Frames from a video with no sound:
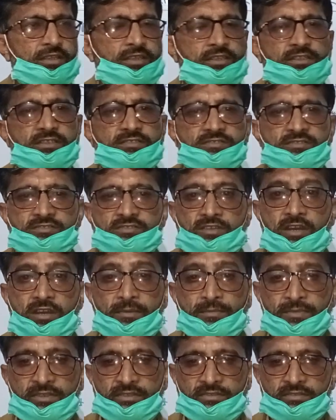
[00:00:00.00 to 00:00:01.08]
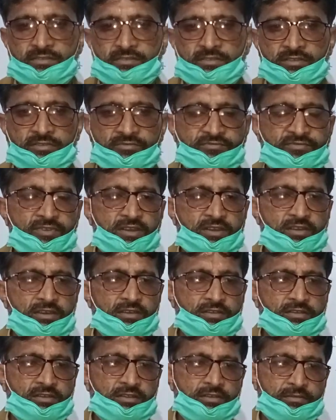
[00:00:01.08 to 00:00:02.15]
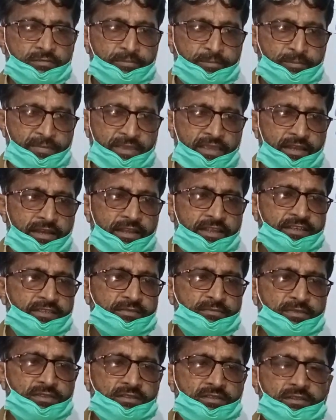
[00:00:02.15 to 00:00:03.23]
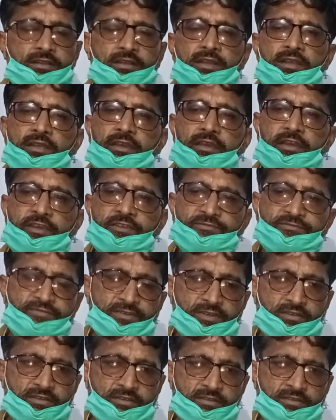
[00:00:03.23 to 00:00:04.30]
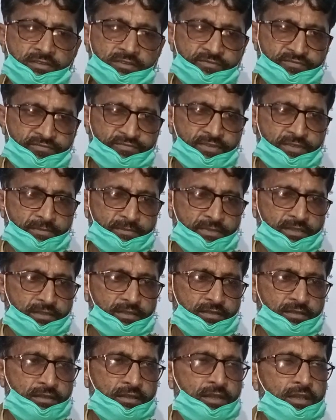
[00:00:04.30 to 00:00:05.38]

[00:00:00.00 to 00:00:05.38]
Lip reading: is common for male animal and for female.